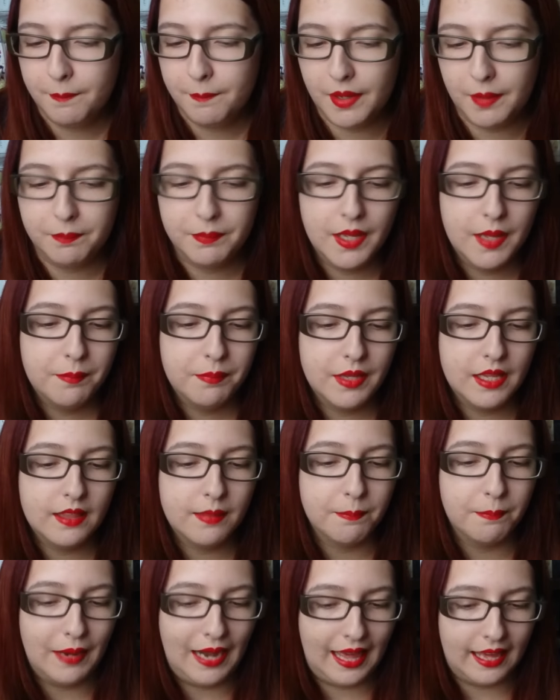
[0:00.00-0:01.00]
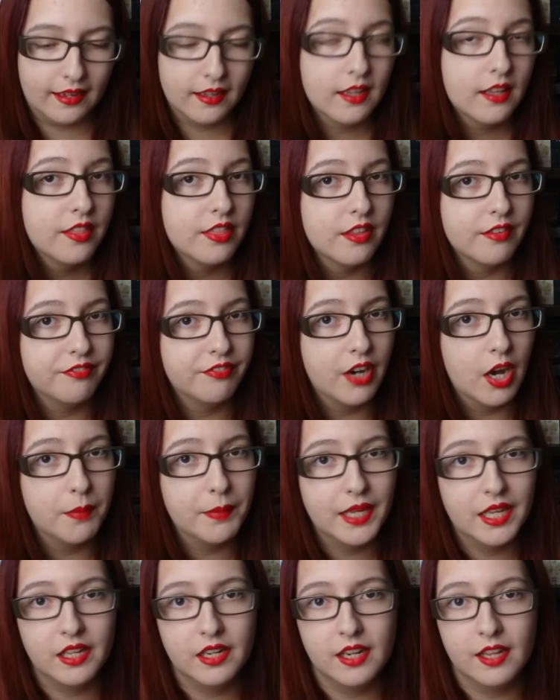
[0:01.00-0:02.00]
But Pip is black, the
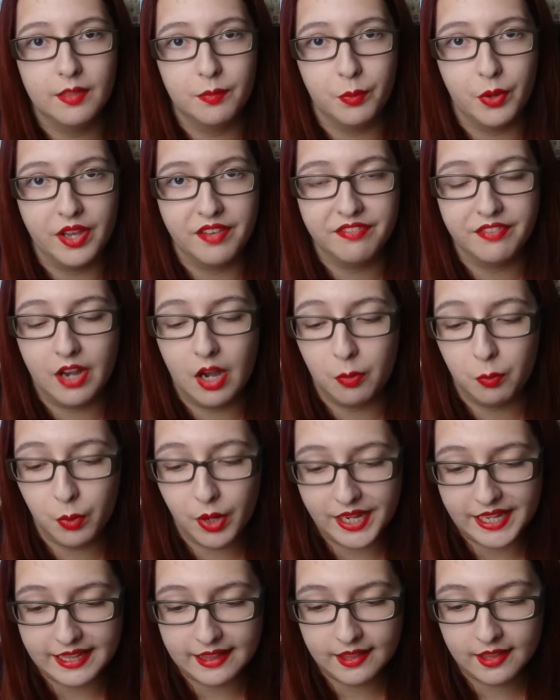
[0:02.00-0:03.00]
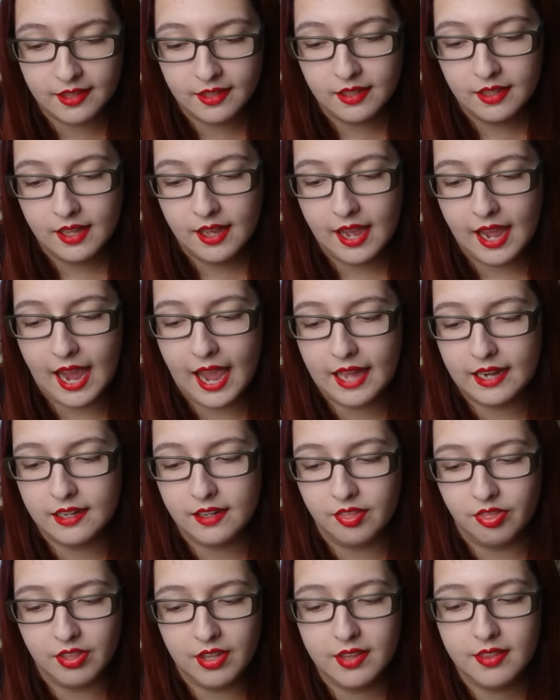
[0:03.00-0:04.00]
farmer and his wife are white.
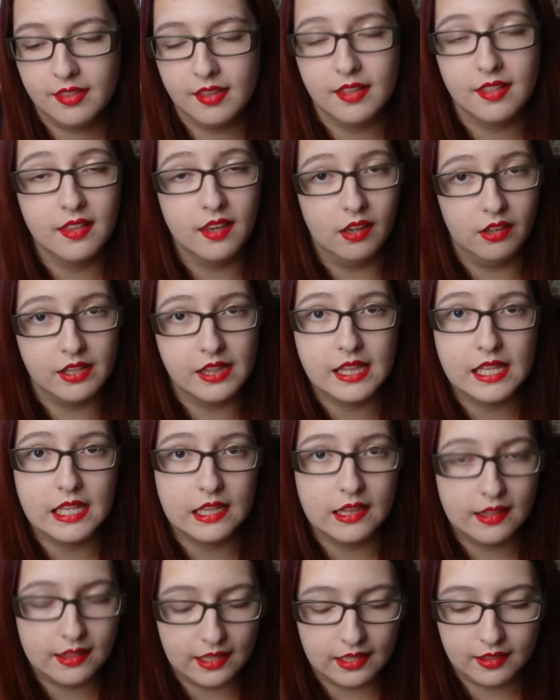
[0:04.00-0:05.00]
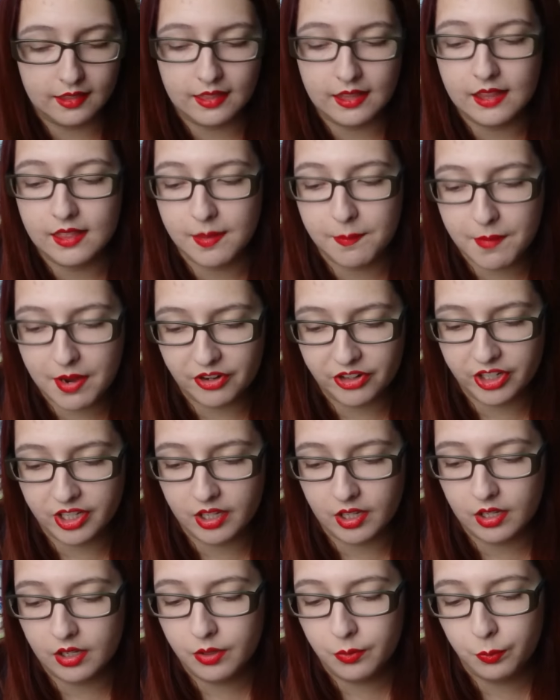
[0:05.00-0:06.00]
And this is 1960s
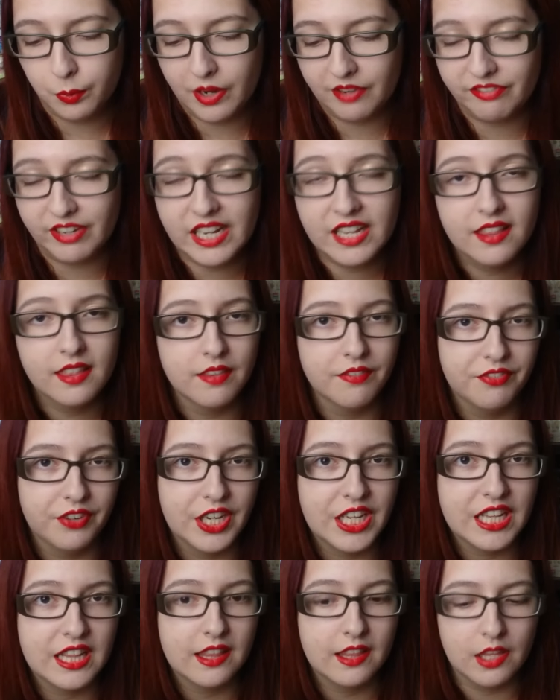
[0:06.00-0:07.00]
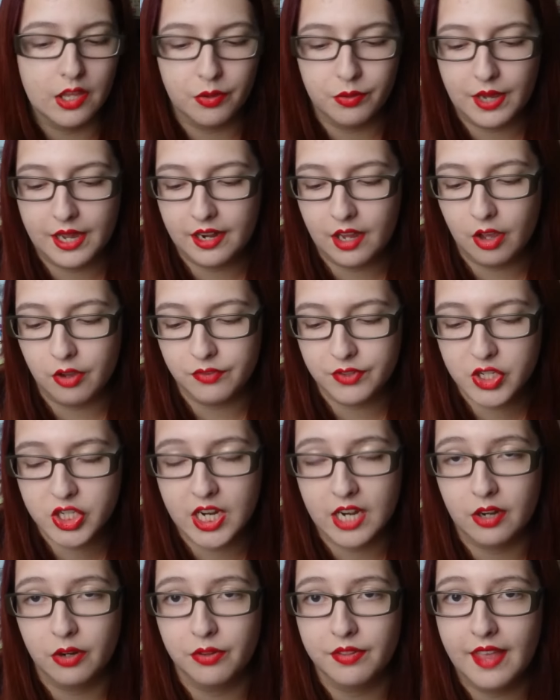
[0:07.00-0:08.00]
America, where race defines you and
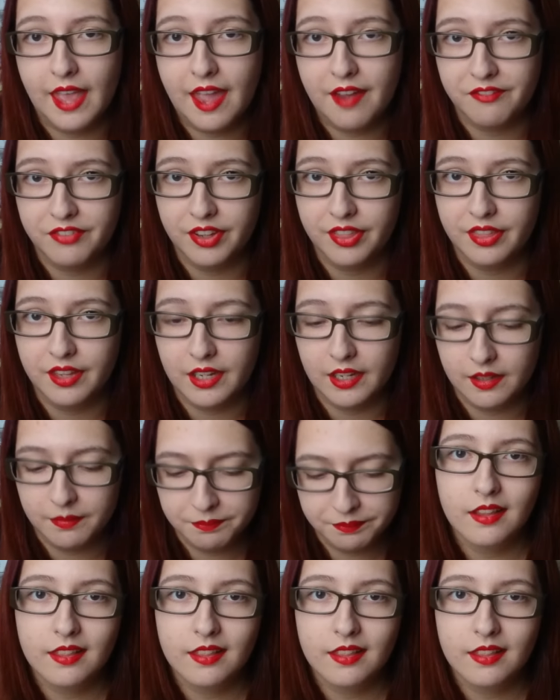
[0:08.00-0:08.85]
overshadows everything.